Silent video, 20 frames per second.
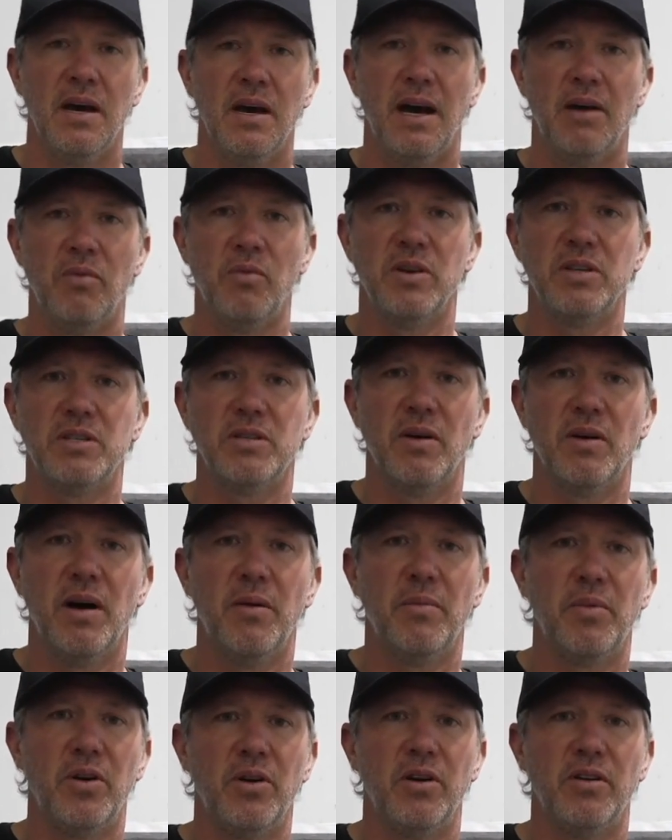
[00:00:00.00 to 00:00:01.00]
I went to
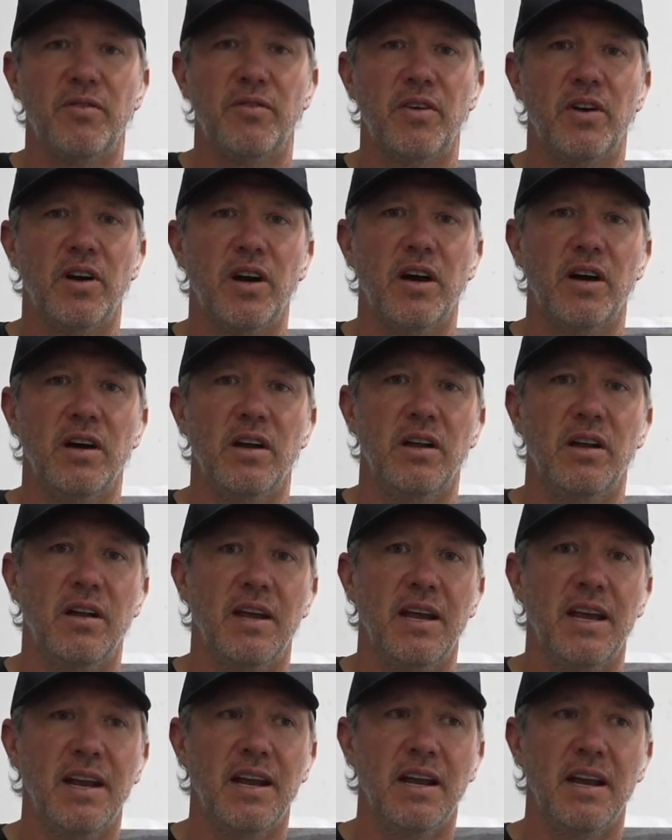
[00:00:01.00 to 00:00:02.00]
Alberta for a hunt,
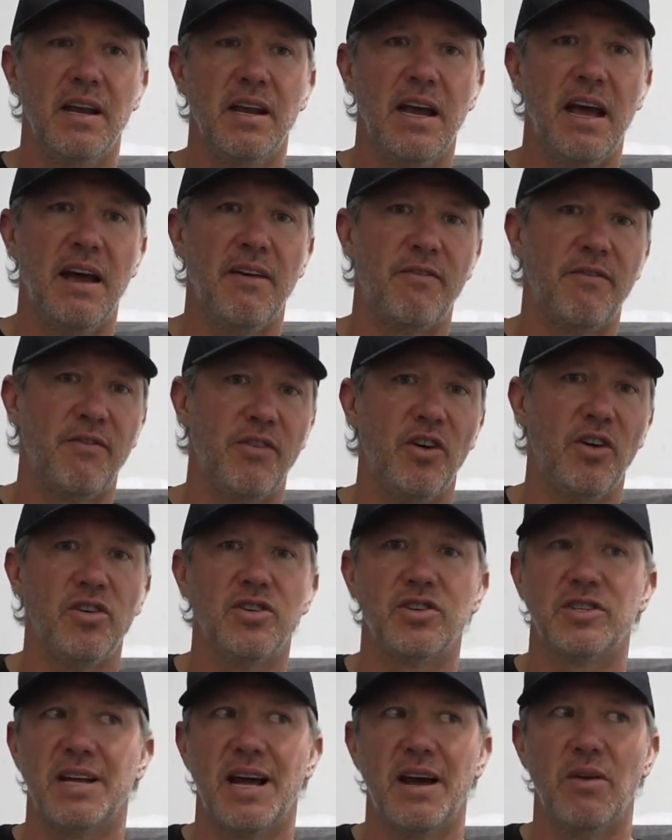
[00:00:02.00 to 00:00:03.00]
and at
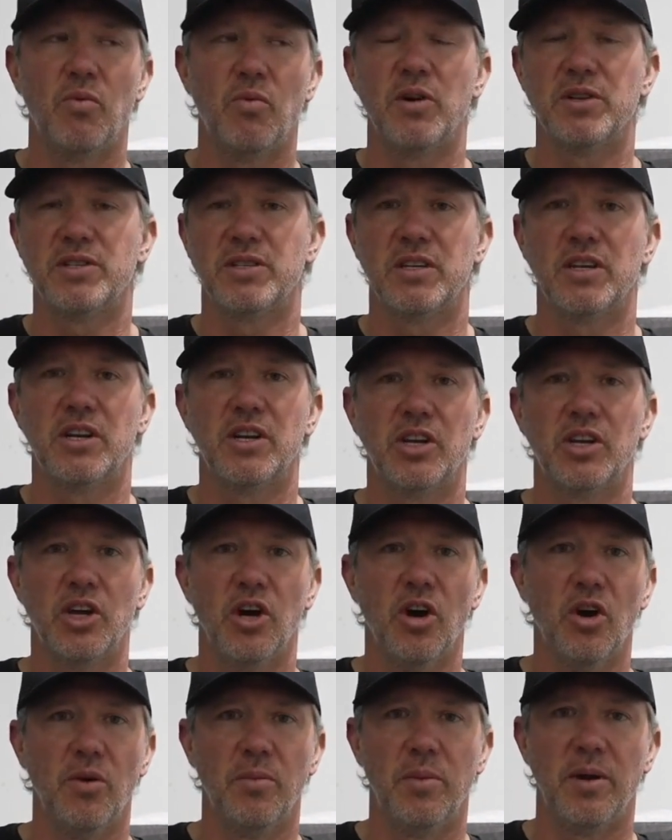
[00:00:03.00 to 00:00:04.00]
first I wasn't going to
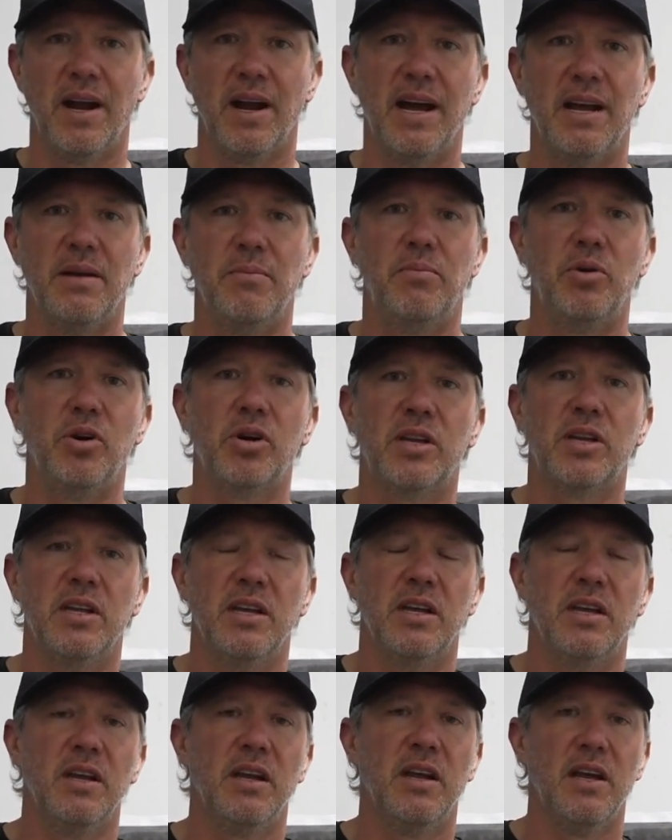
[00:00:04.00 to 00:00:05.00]
go, but I had booked
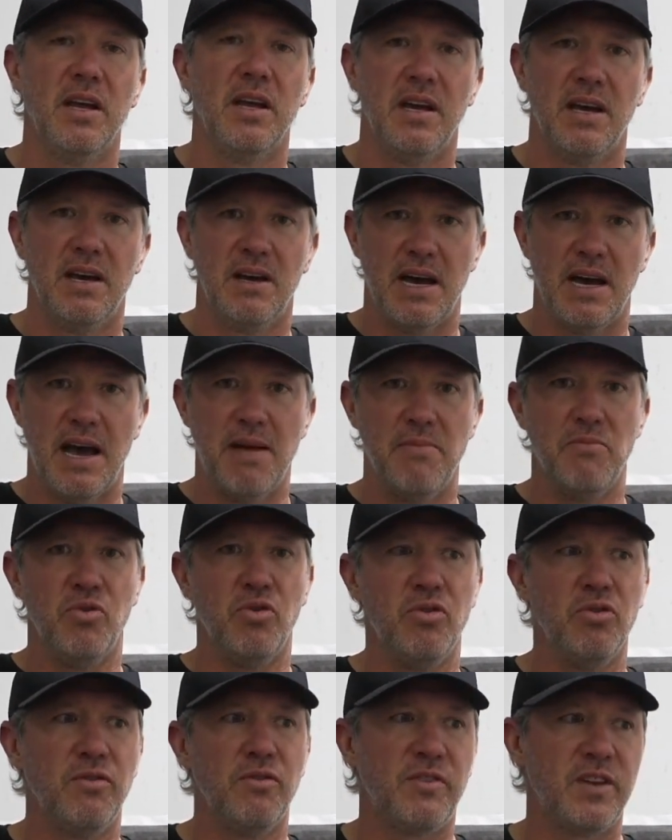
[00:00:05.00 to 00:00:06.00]
it. I
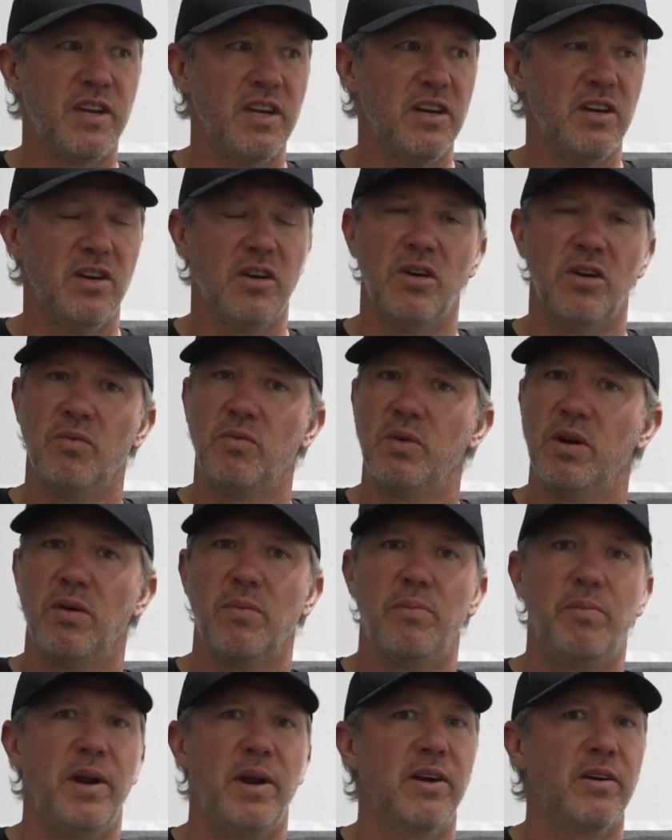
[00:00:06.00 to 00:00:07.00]
moved here, we were
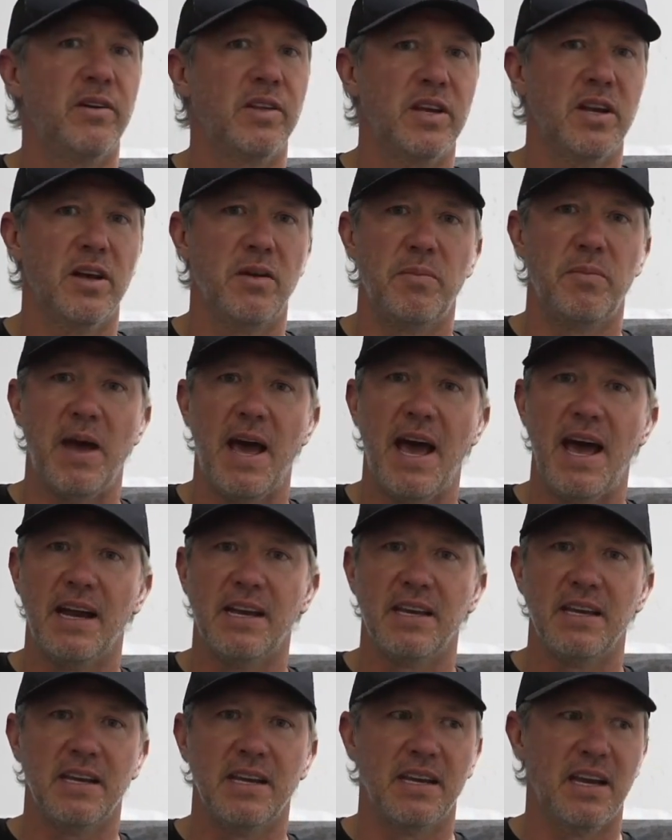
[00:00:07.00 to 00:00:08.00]
barely
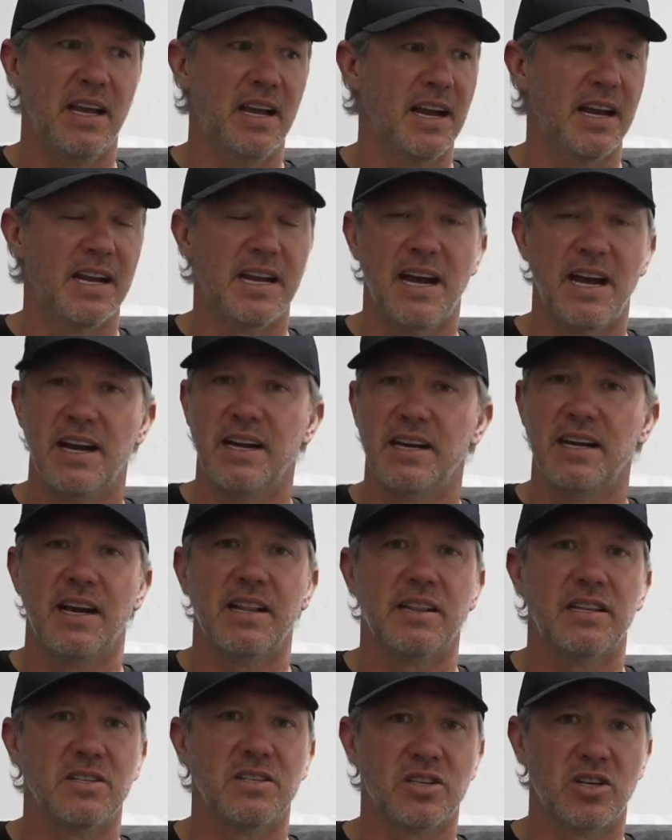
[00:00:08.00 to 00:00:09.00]
unpacking, and I kind of
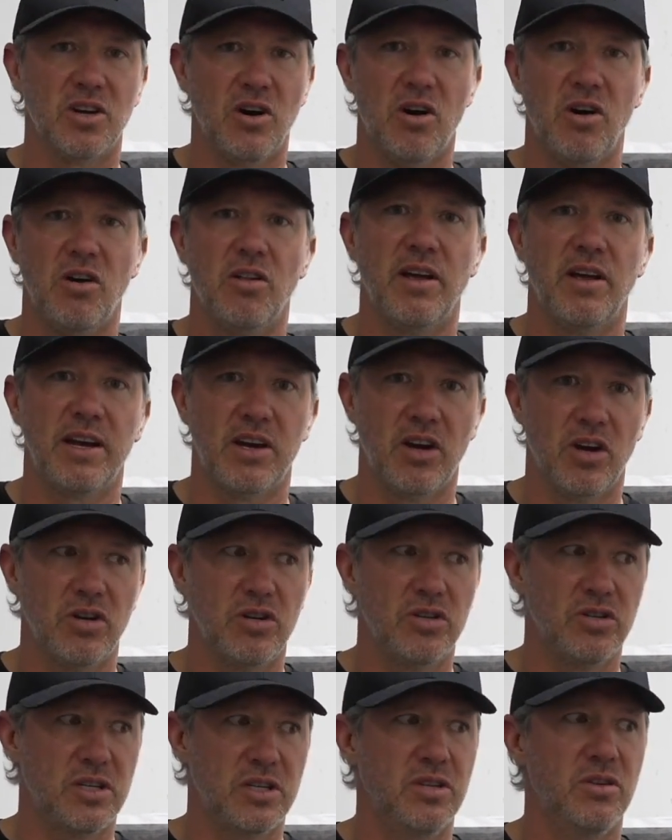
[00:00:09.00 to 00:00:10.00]
got this call like, are
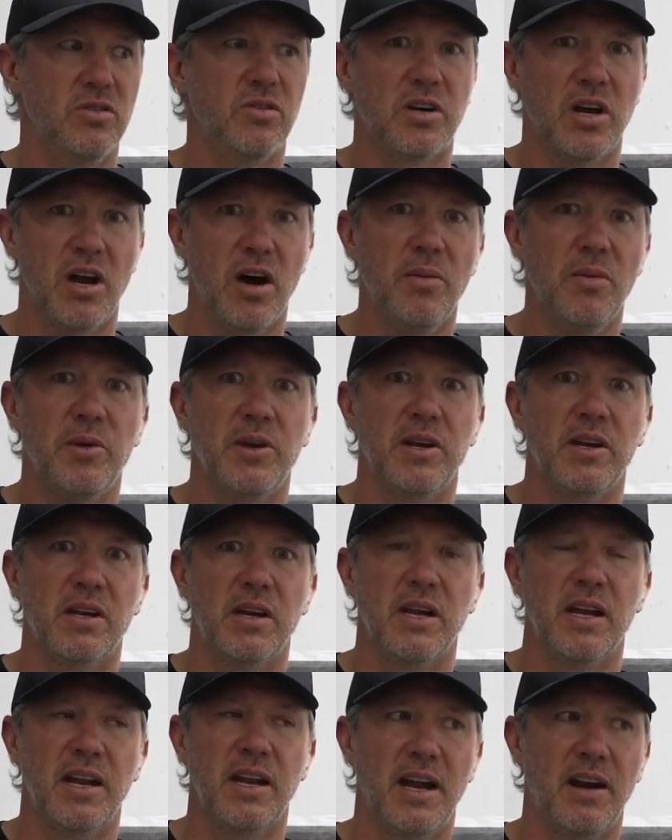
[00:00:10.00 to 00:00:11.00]
you still
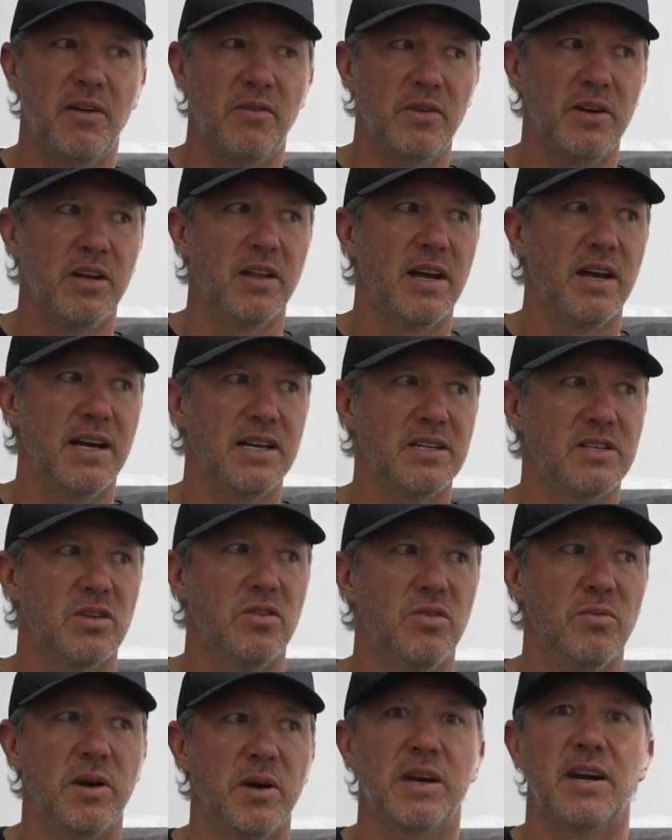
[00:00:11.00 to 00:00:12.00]
coming? And I realized,
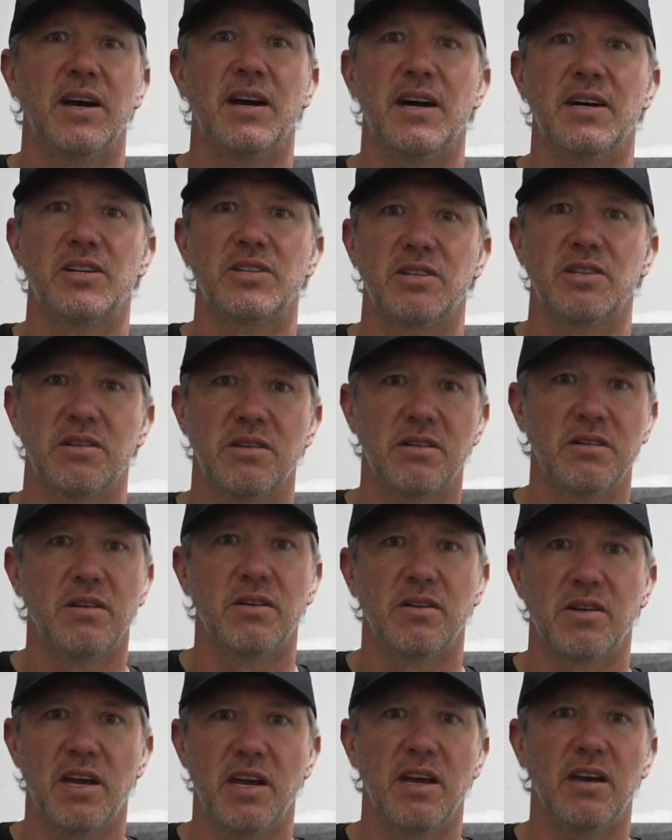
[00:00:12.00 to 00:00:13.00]
oh my gosh,
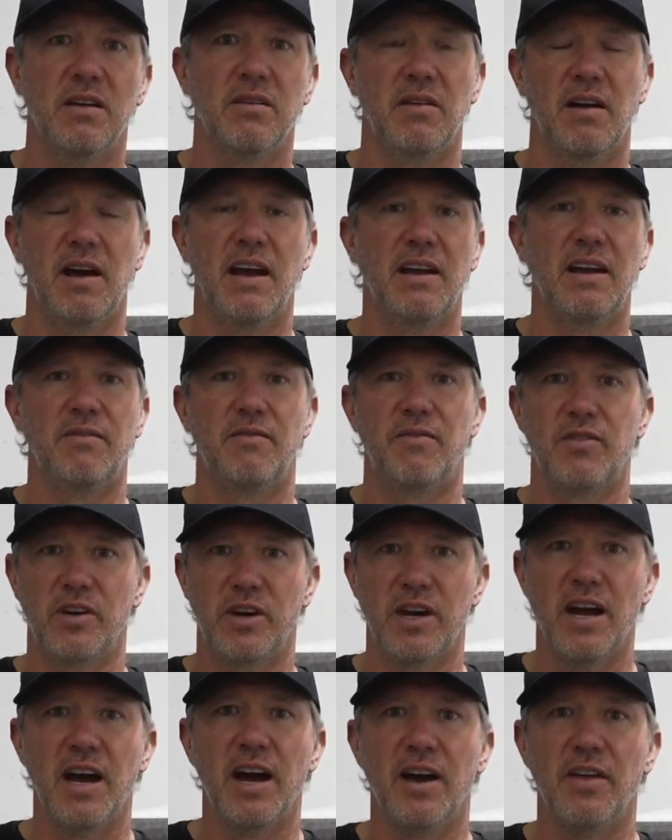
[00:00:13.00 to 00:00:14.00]
okay, I had
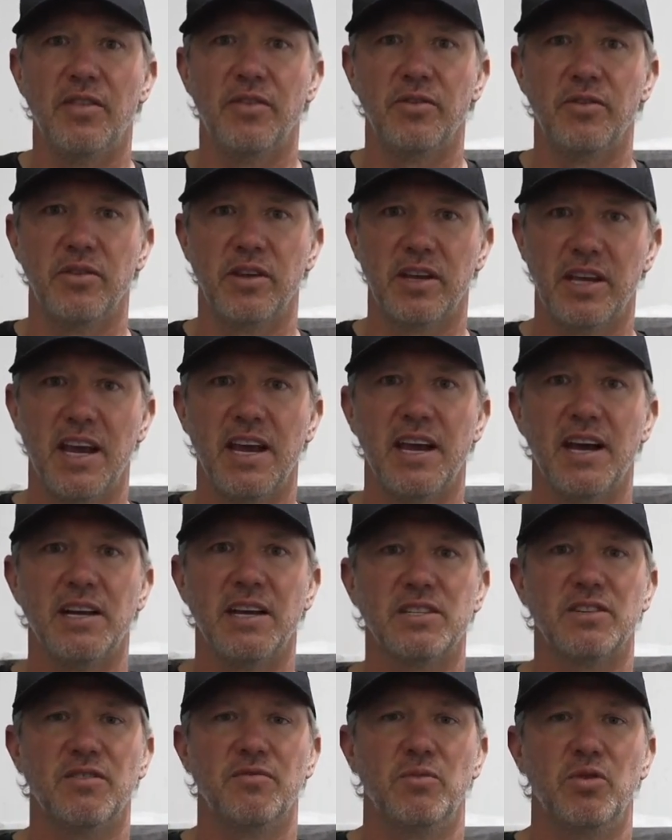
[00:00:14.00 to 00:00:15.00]
forgot through the
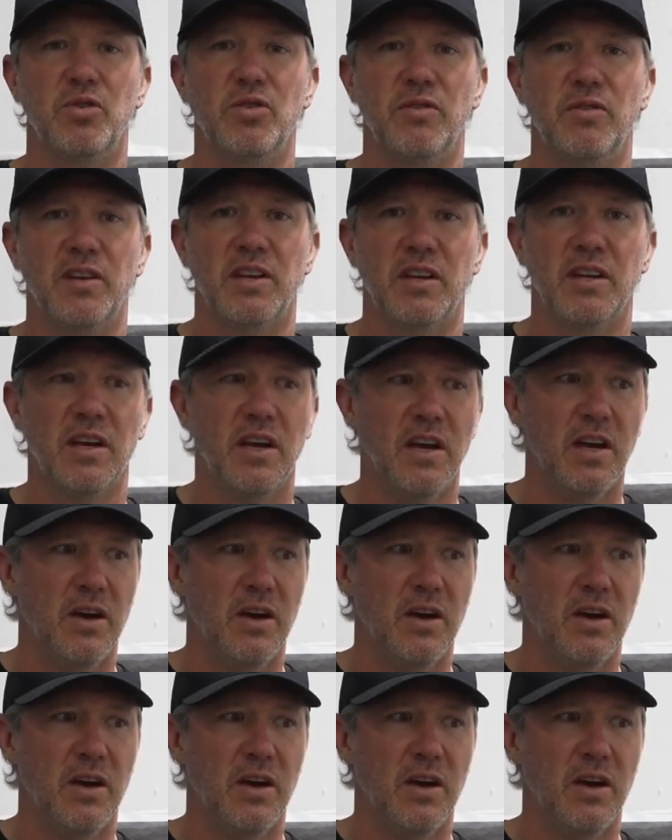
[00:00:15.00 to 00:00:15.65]
chaos of moving